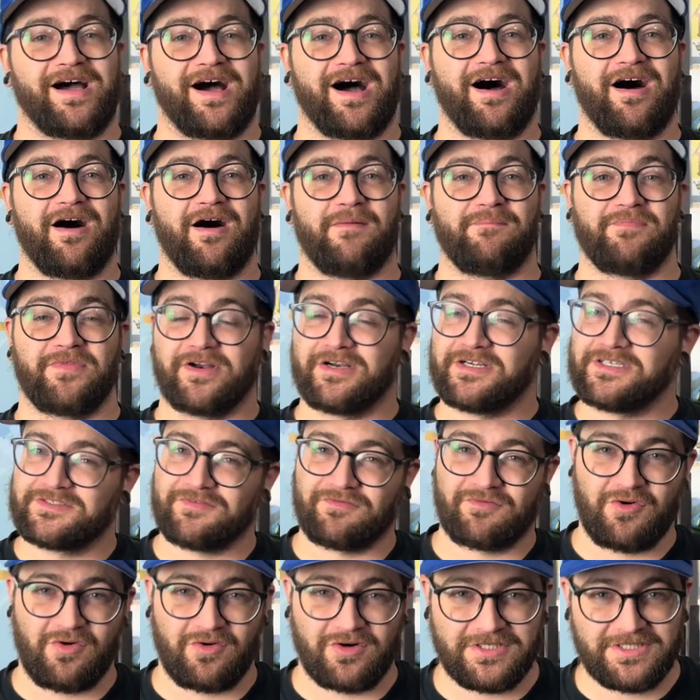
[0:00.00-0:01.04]
Um, there is,
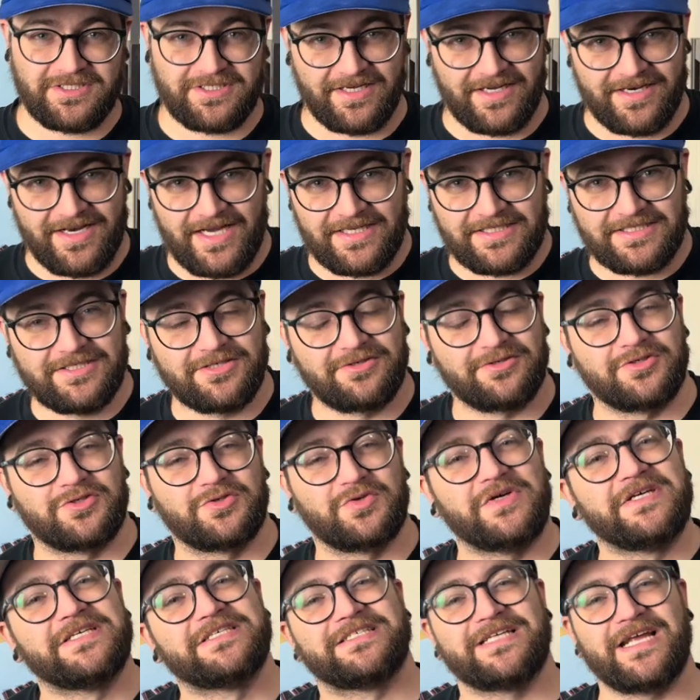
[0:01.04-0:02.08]
of course, a nice little
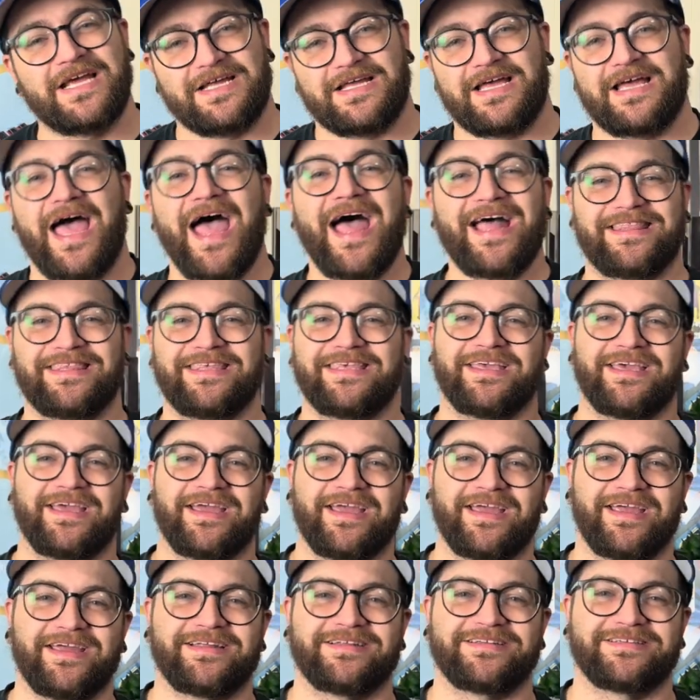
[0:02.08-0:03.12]
twist at the
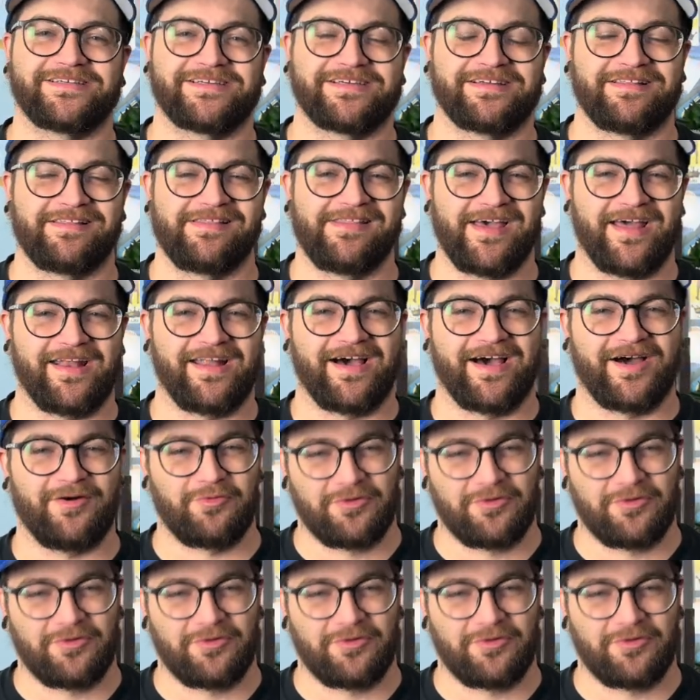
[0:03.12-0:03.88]
end that uh,